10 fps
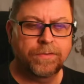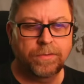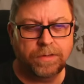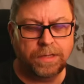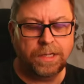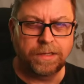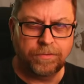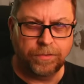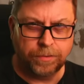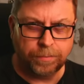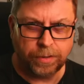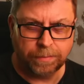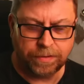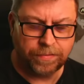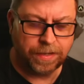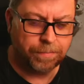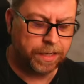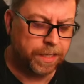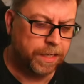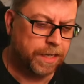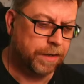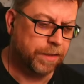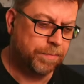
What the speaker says: so it's a little easier to bring my Sandbike in and out